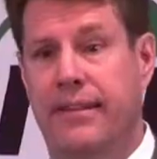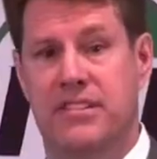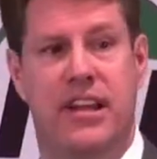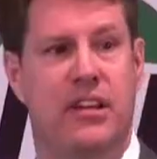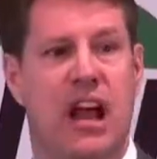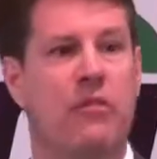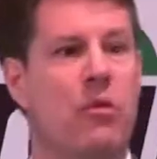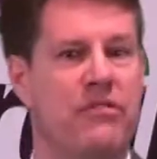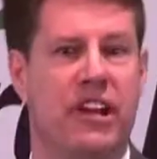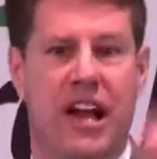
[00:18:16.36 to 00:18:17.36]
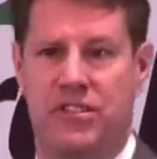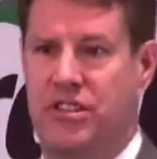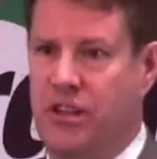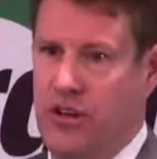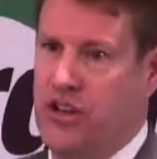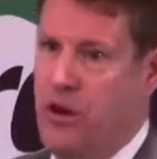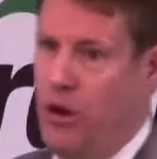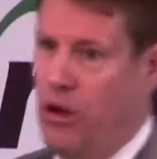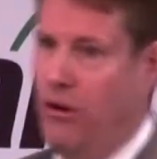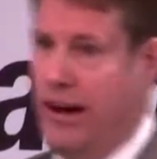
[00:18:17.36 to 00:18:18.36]
they said, every one of you guys is going to
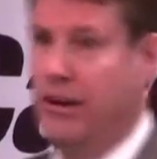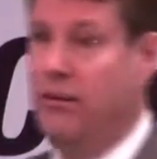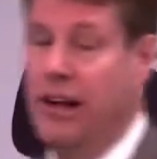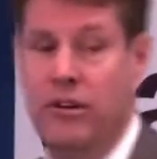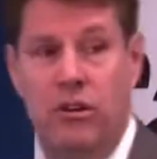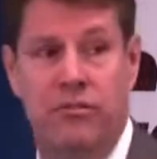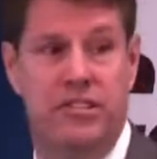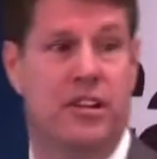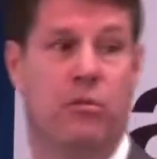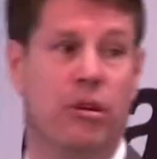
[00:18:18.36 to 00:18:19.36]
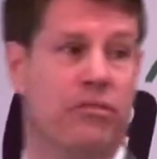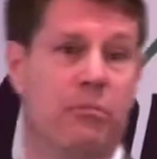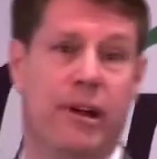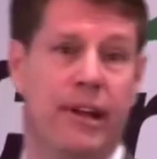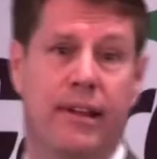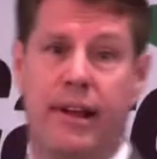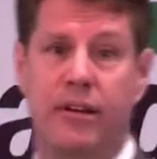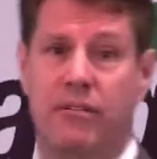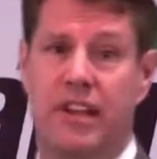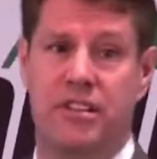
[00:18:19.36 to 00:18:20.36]
solo. I go, well, I don't know if it's going to work for me. I don't
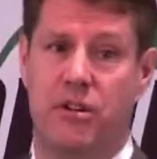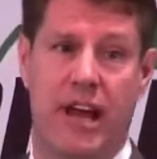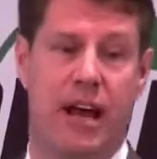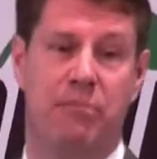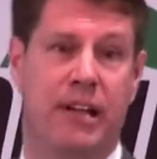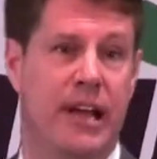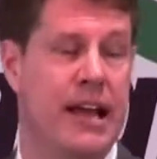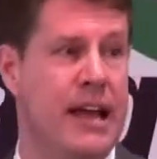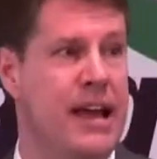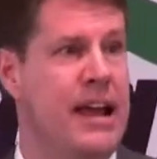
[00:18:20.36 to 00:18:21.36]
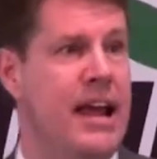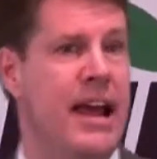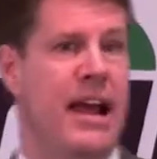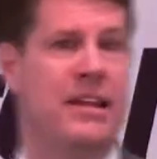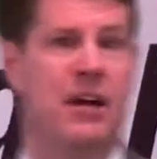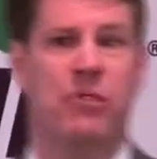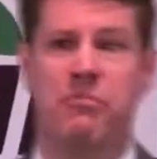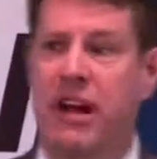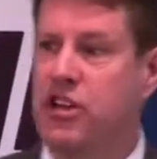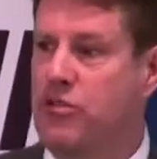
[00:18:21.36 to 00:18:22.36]
know if that's going to happen. And I'm with
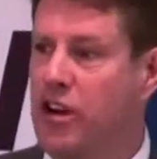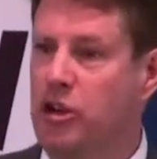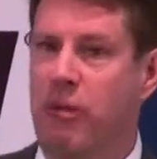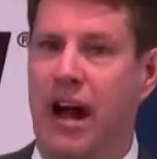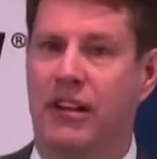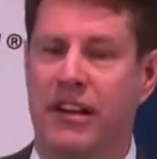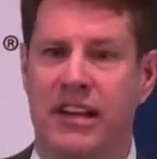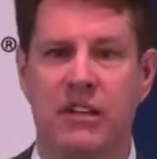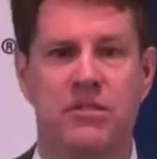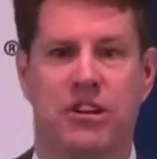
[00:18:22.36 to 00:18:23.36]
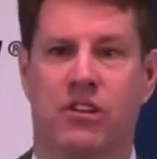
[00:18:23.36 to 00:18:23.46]
my instructor pilot, and he was a